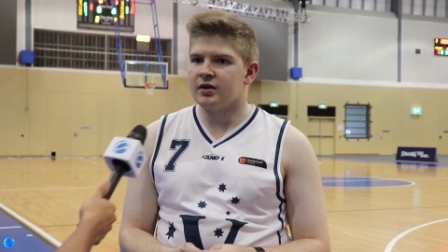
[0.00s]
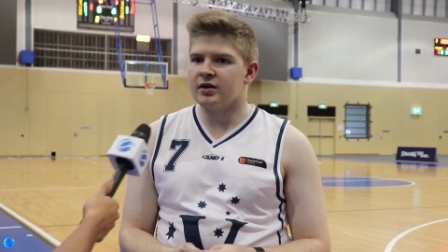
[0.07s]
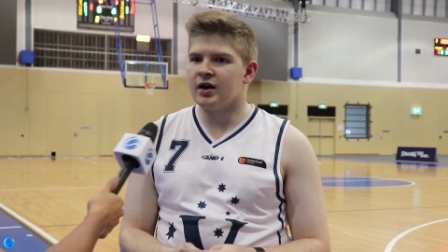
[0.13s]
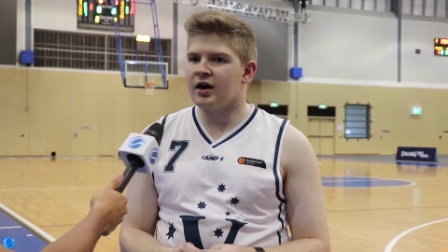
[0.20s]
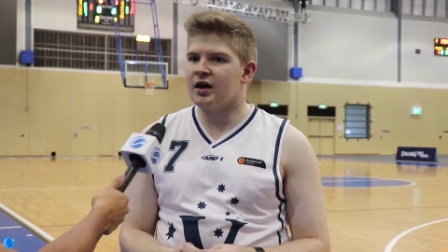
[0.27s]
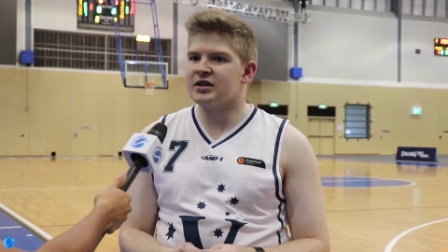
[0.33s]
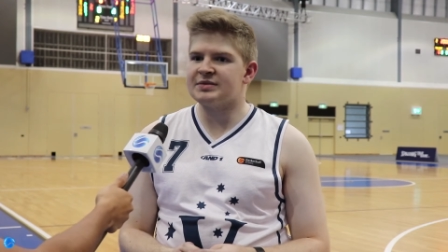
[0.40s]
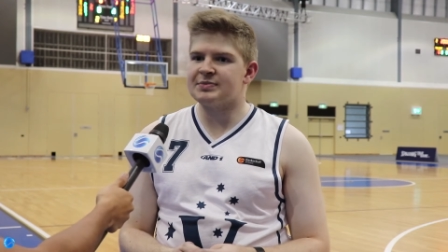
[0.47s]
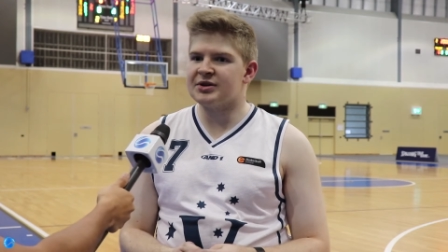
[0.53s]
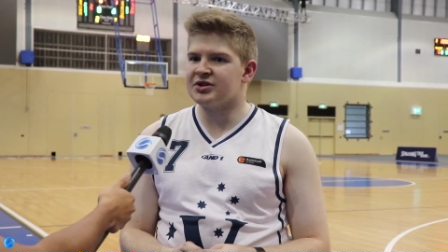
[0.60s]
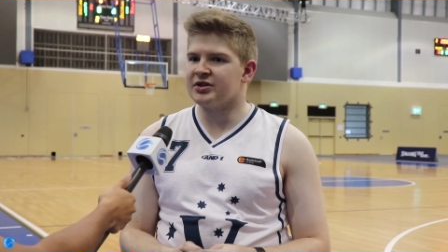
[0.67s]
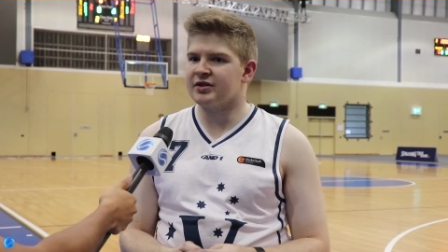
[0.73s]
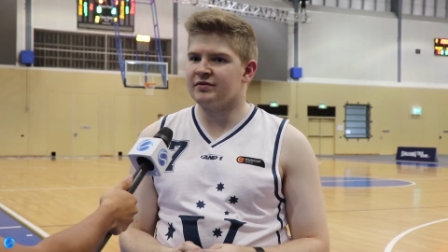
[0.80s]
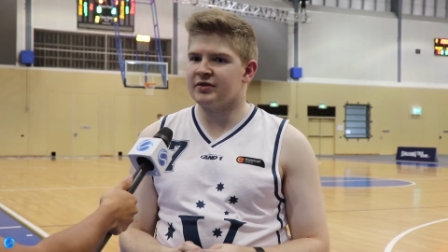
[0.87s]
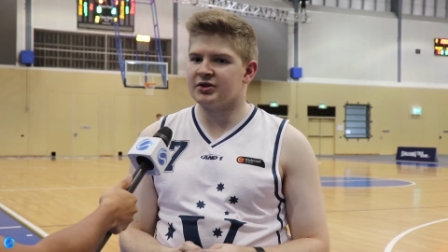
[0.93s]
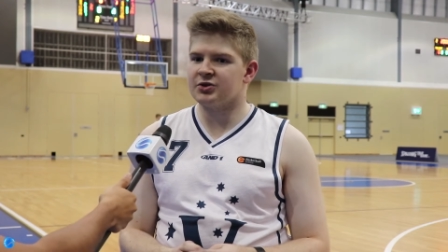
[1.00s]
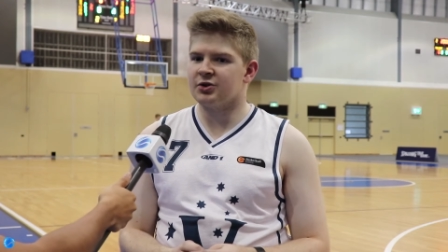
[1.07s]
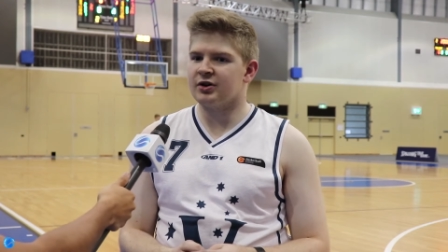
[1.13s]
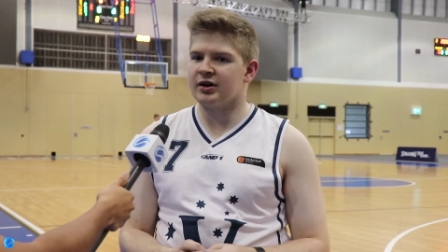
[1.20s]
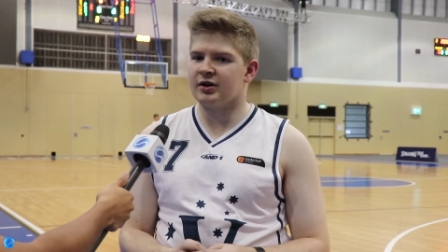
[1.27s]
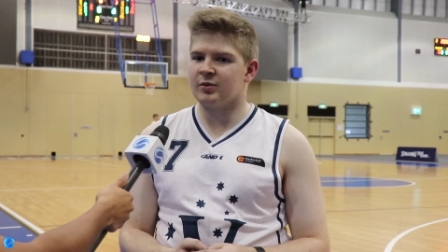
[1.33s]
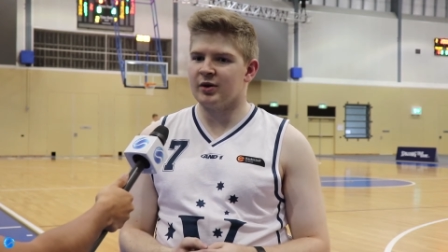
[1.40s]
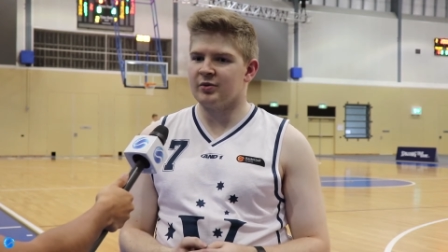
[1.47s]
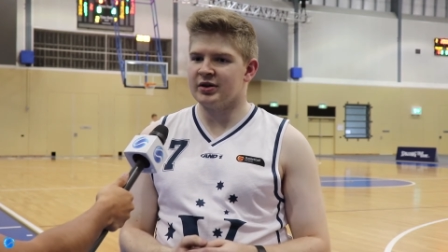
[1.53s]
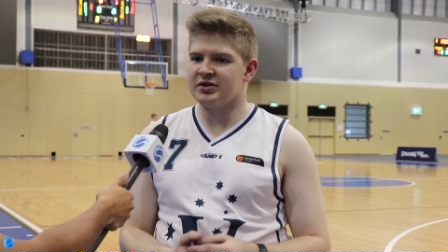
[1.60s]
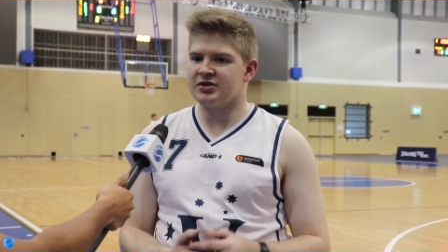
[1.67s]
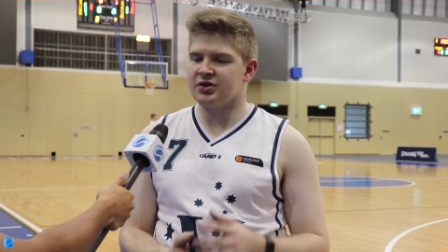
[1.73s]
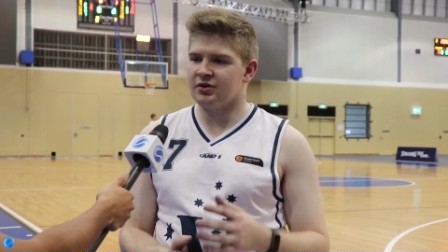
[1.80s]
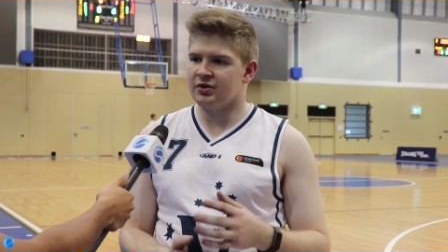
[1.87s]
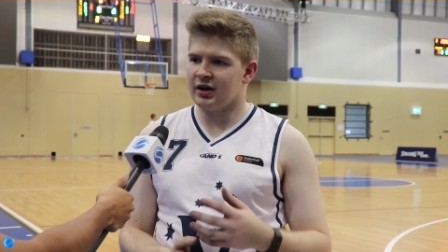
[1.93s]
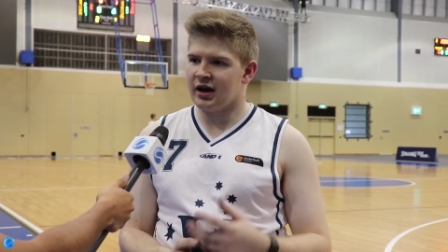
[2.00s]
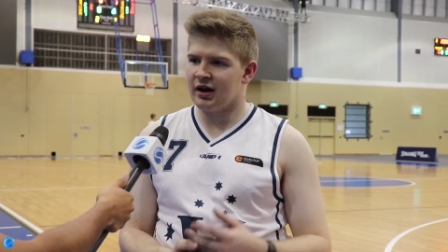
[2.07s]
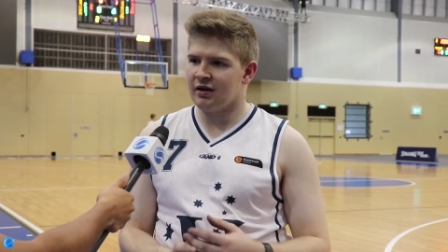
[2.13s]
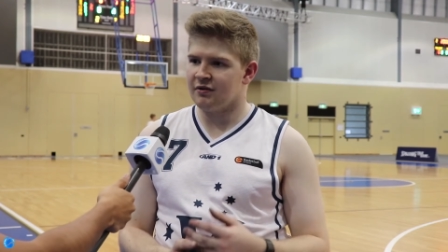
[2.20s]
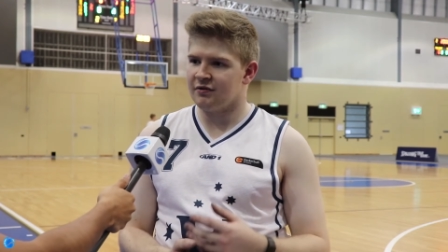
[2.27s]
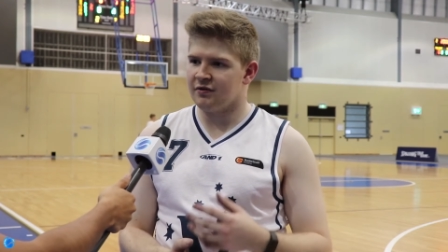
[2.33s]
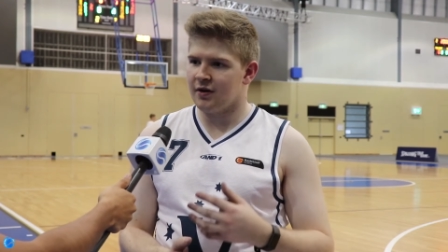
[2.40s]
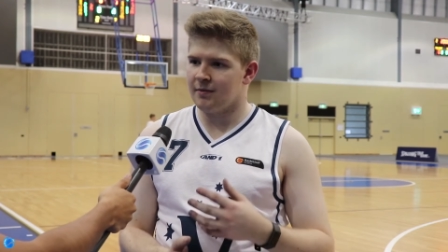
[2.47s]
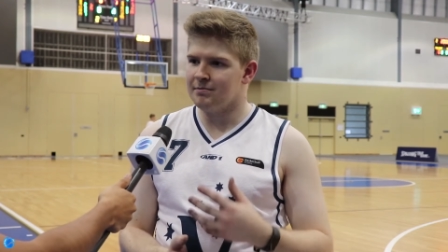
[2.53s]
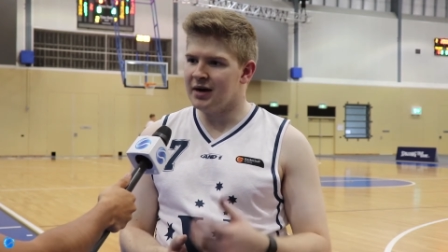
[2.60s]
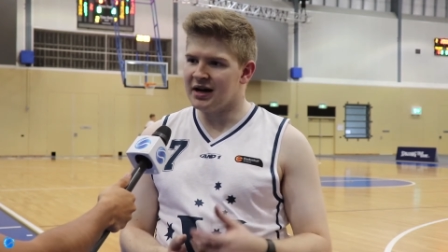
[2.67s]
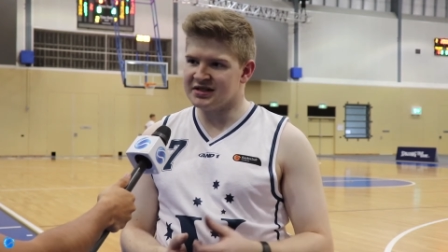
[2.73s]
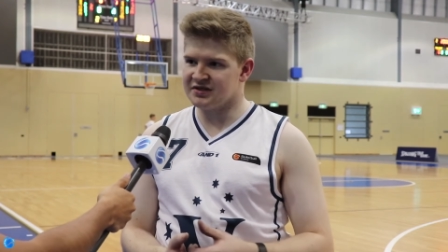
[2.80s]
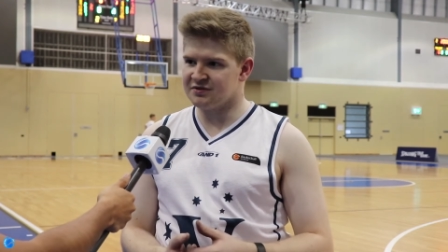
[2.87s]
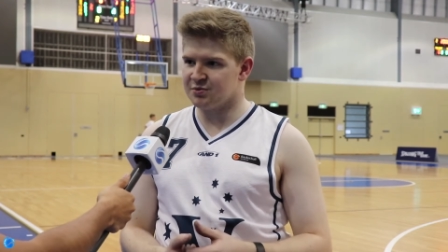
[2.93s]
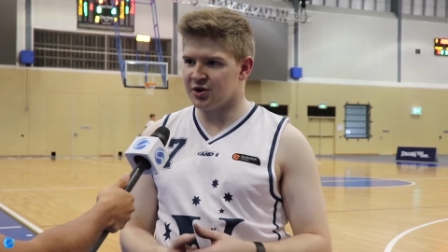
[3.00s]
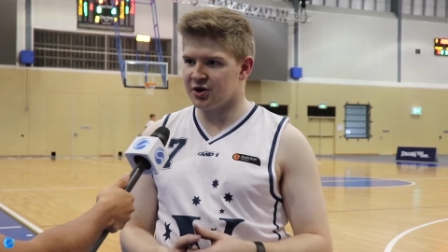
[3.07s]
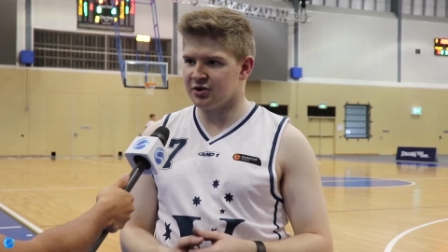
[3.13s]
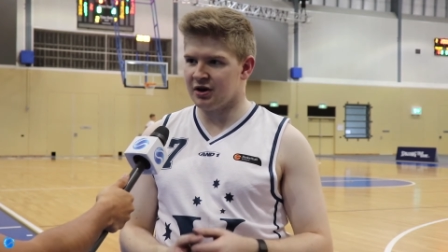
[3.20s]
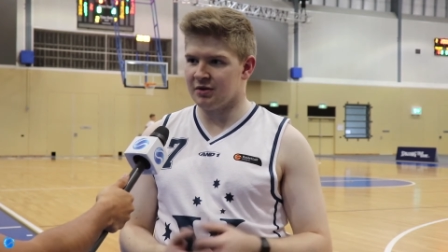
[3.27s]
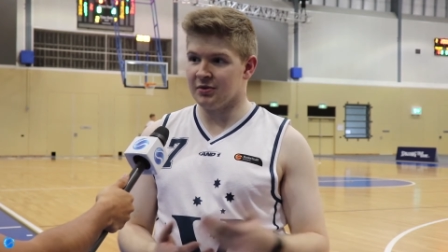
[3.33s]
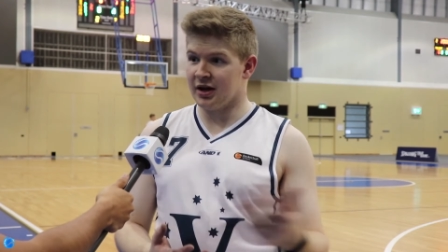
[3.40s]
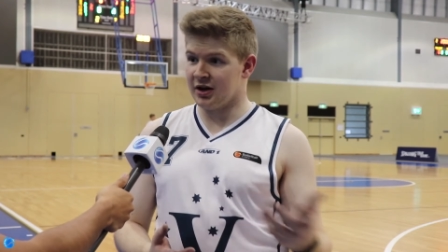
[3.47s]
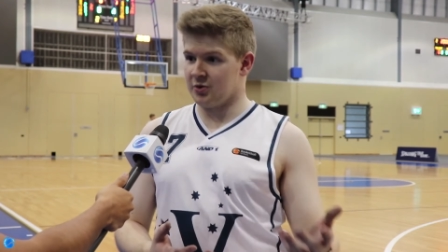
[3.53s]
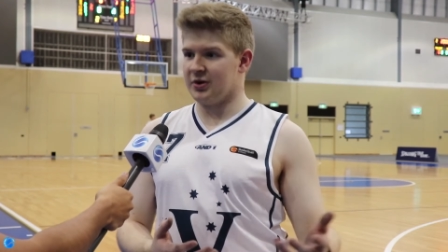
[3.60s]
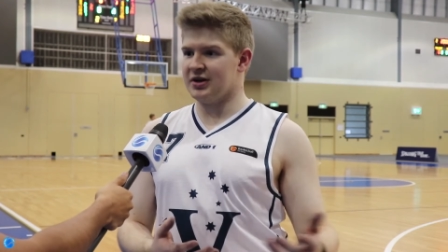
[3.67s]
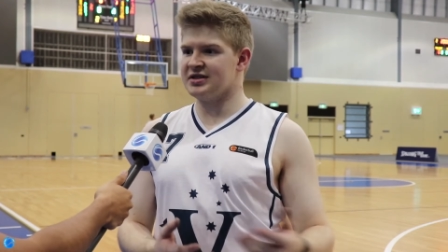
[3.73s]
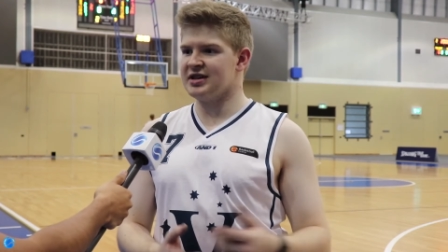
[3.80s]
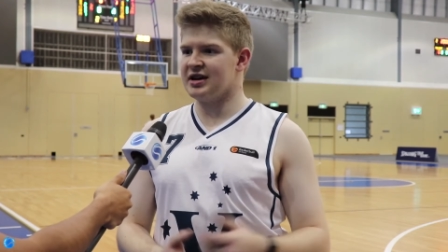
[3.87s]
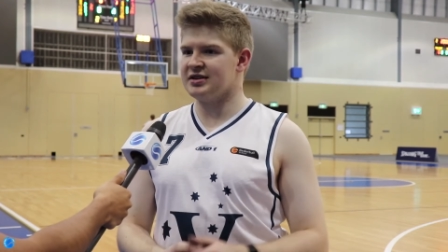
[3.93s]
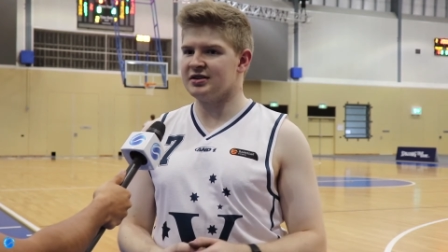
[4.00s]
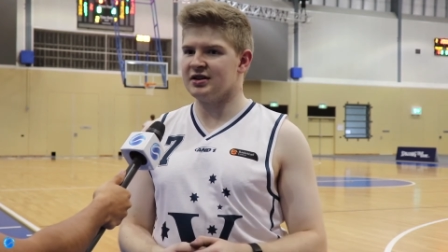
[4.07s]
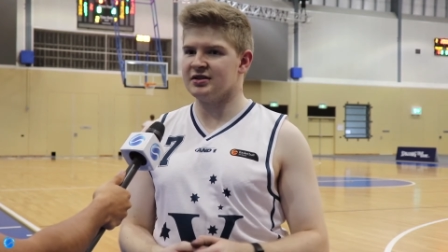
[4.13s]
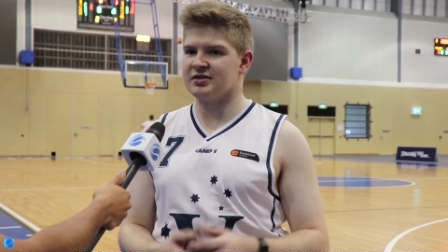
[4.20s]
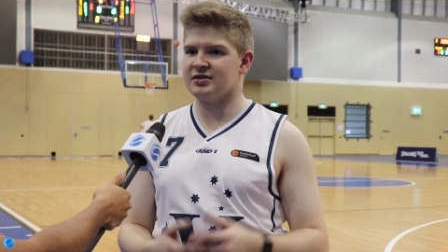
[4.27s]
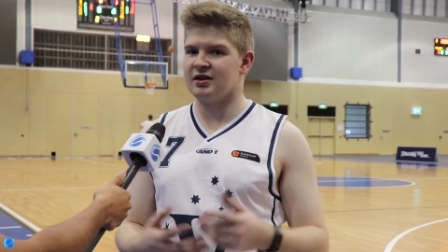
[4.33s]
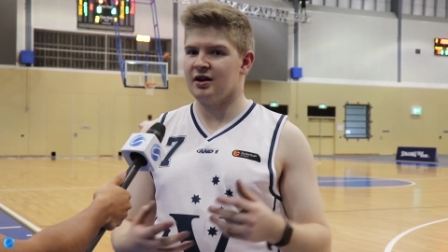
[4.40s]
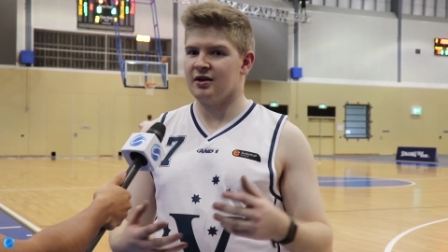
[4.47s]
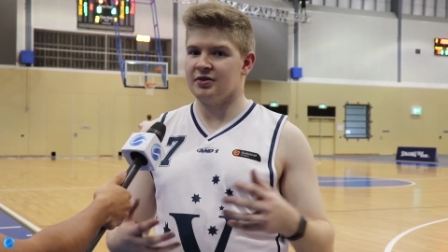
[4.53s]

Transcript: Yeah, especially in Victoria where we don't have a massive program like Queensland does,